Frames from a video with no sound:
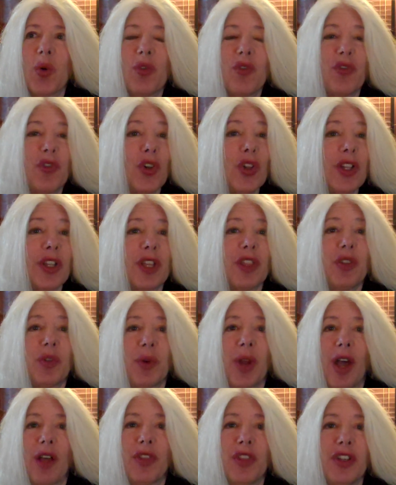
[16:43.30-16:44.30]
fully
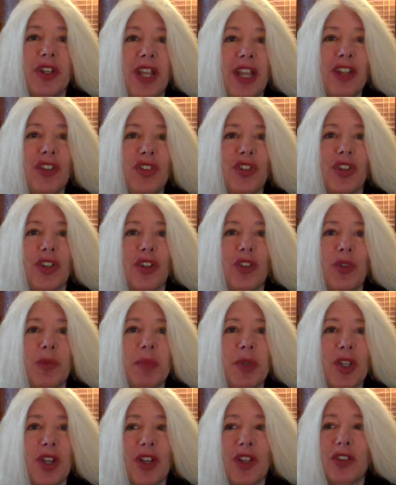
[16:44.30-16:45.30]
throughout the nation, is
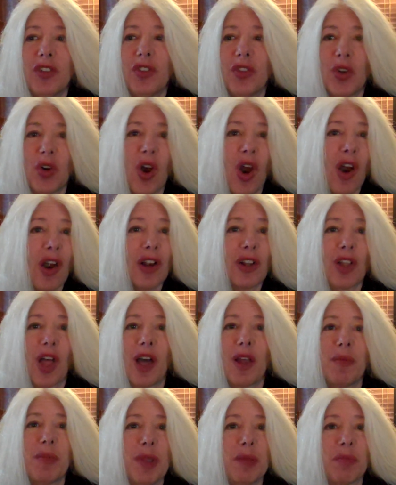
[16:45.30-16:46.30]
because there are a
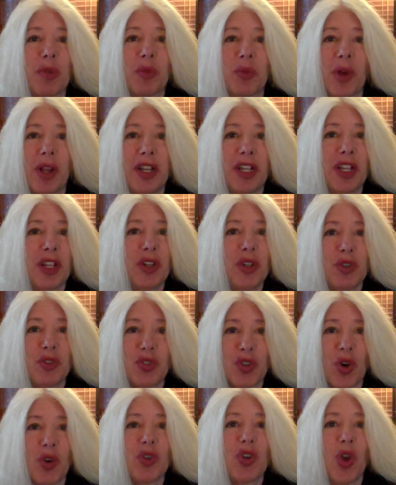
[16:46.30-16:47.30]
lot of people running it who
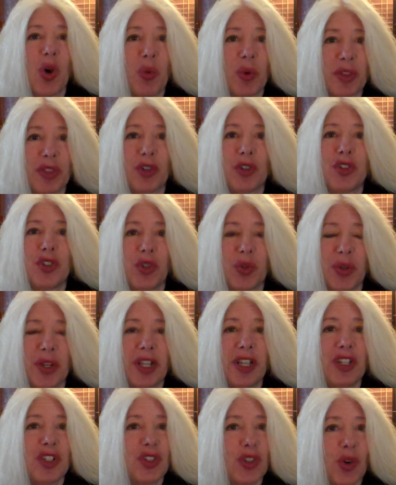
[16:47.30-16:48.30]
don't know what they're
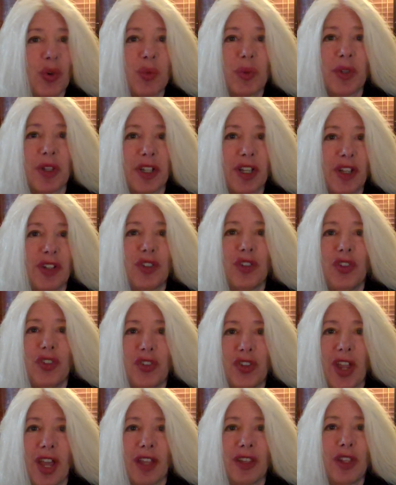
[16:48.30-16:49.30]
doing and don't really
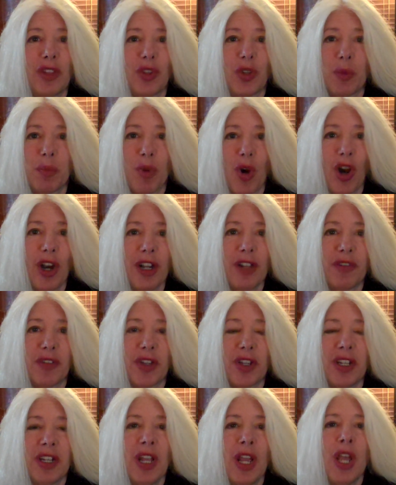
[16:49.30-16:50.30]
understand that they're part of
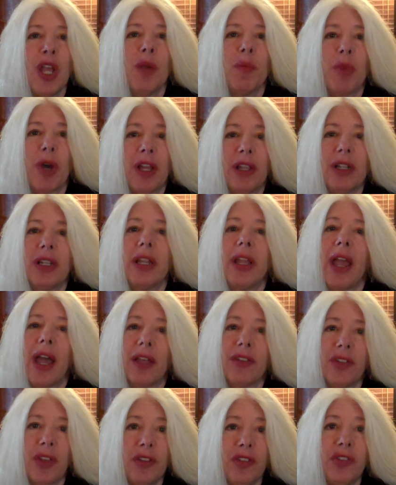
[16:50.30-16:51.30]
it. But
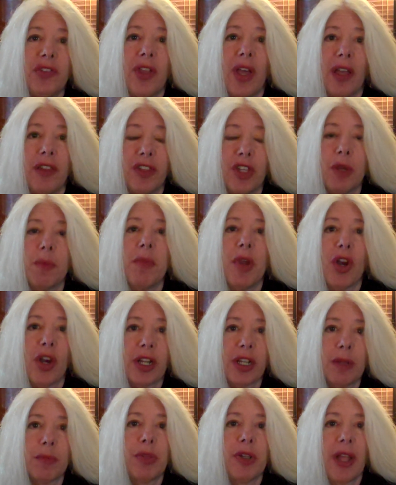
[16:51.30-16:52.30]
as I said, the
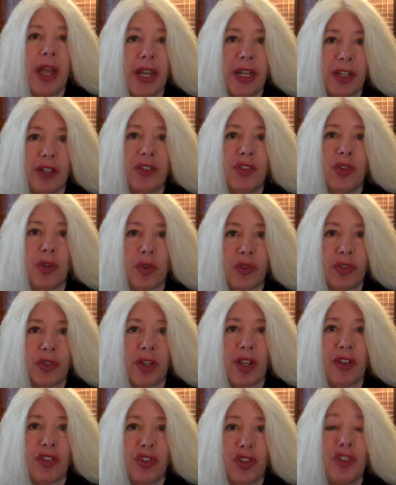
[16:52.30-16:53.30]
American Planning
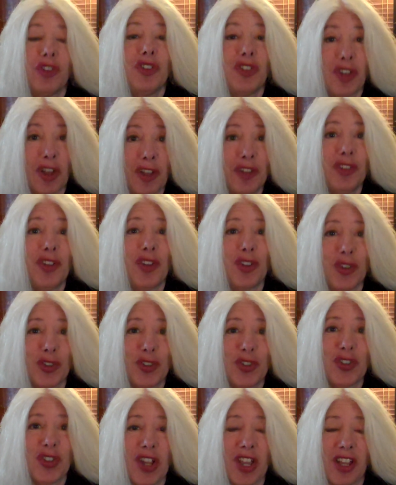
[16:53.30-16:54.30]
Association does
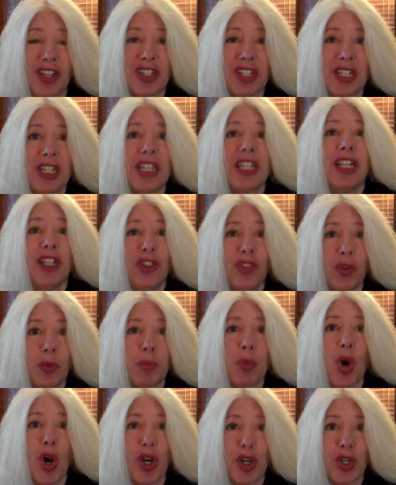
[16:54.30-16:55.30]
understand it, is a
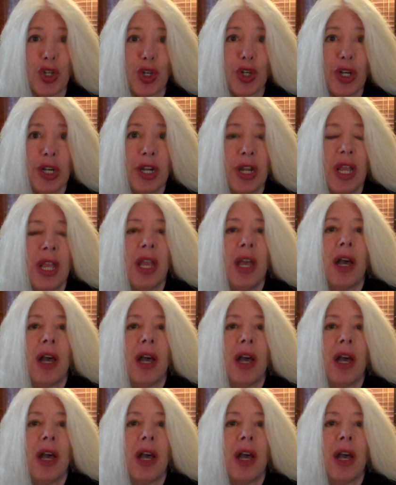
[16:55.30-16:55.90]
partner.